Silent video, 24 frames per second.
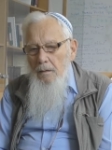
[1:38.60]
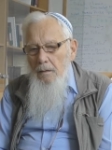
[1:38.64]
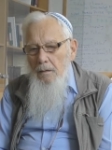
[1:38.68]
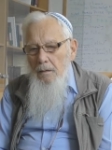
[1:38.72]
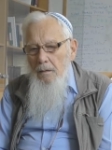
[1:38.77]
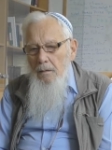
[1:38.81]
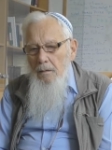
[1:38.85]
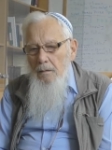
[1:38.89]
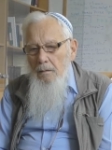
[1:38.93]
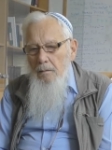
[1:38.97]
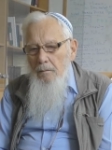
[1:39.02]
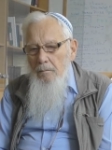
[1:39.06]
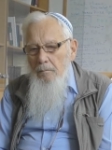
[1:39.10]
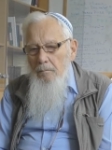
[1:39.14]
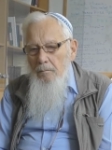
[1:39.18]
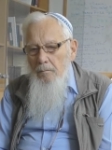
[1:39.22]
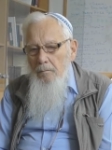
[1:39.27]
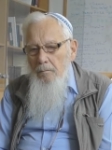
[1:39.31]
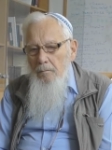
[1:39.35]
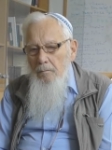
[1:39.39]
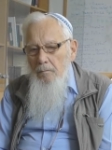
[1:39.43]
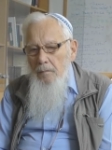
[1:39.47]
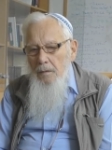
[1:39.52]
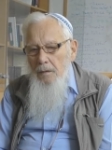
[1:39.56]
Um,
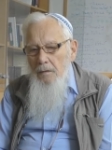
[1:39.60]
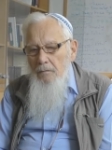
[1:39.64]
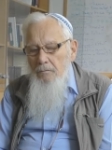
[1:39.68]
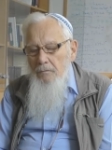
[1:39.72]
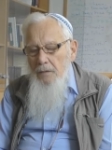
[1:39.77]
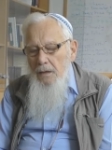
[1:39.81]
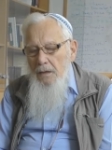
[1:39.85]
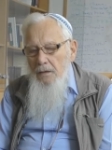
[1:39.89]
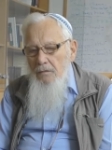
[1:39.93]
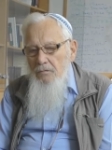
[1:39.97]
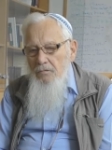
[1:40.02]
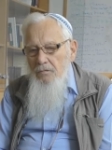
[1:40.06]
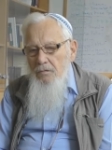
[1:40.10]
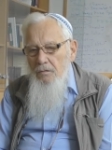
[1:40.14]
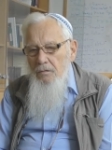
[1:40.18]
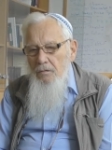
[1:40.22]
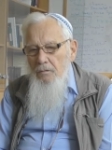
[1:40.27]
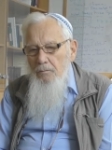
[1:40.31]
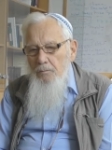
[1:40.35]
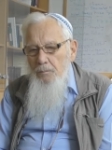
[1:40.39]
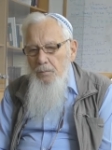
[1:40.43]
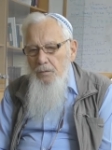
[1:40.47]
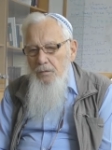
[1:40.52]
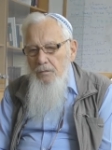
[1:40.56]
a
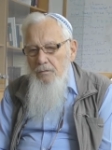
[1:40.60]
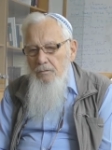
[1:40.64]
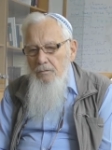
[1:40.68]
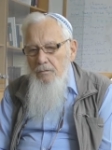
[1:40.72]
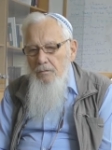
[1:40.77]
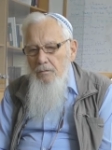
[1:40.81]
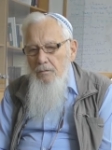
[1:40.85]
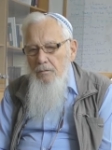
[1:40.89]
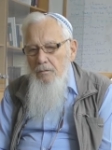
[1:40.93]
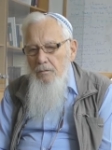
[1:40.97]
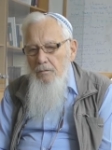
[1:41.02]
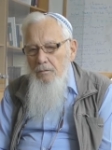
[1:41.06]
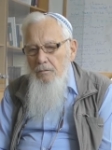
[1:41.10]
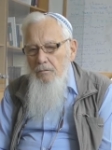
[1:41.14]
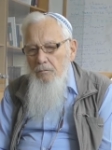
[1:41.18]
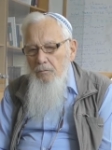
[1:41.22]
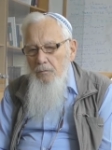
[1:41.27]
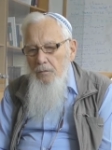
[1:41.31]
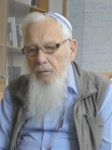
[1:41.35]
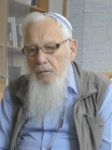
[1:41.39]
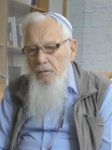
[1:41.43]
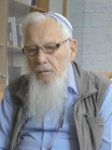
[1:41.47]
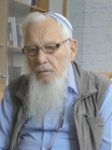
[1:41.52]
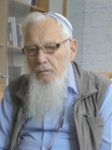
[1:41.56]
rational person is
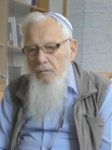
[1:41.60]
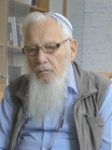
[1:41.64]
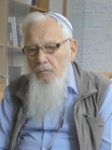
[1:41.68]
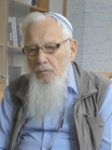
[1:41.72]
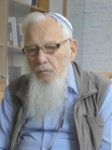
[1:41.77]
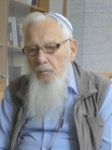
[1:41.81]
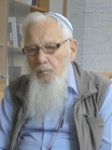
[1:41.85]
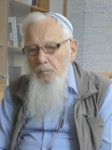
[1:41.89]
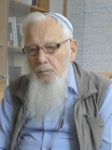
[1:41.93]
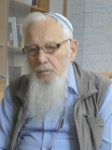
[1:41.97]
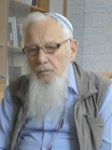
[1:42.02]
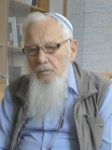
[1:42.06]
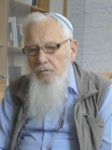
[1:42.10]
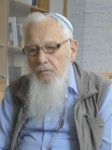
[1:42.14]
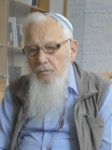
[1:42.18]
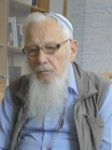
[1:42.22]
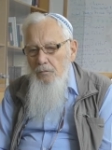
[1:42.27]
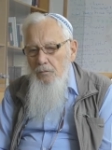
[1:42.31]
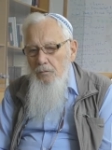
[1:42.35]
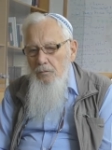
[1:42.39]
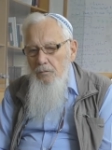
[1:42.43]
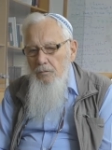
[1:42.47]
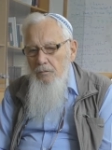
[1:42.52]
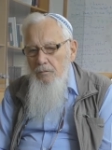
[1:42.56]
one who
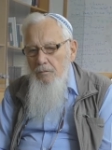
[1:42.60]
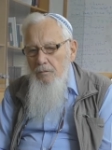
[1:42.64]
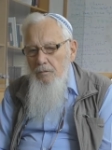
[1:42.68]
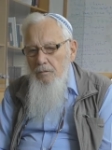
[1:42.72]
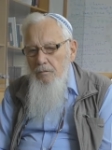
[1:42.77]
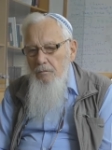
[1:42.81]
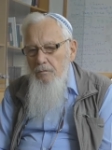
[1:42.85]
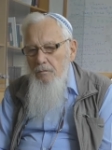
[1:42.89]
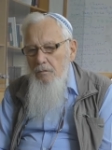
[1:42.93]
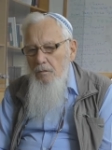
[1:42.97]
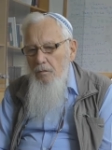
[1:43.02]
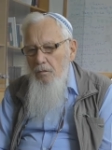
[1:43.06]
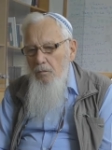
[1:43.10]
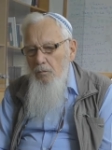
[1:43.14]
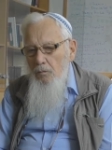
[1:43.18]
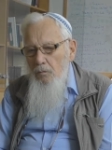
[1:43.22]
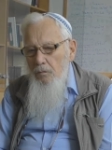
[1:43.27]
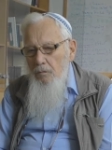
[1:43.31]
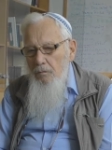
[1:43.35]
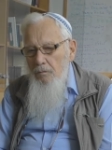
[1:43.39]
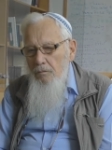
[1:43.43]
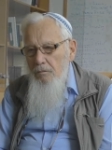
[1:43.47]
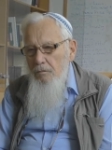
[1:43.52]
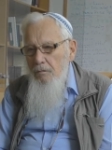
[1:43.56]
pursues his
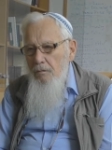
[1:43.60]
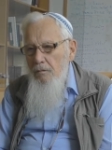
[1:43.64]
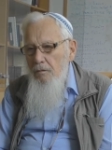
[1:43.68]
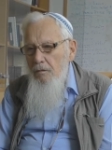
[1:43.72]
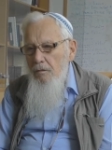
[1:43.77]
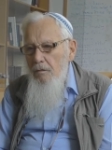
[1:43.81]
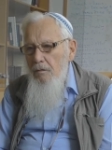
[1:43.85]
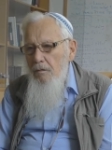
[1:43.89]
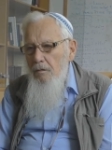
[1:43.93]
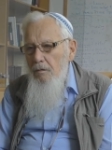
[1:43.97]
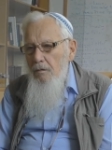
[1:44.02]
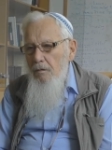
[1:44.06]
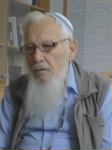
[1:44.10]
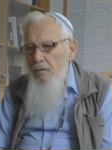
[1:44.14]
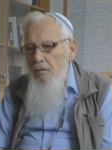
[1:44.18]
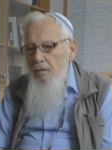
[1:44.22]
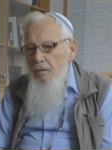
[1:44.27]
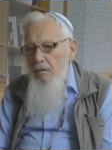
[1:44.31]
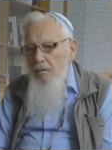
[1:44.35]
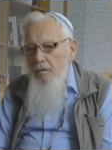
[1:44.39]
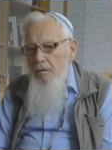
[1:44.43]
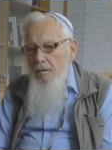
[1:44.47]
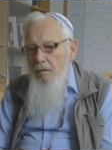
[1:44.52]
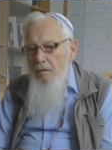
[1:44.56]
goals
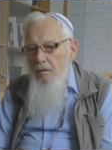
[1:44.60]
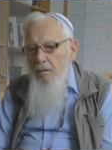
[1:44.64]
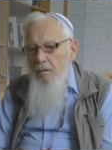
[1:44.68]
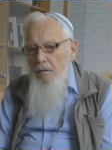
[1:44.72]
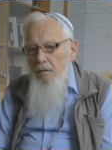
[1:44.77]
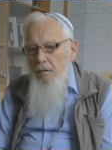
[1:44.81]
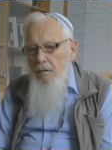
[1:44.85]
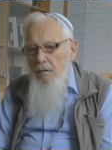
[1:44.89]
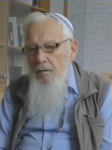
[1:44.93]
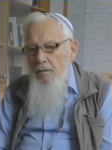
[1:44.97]
uh,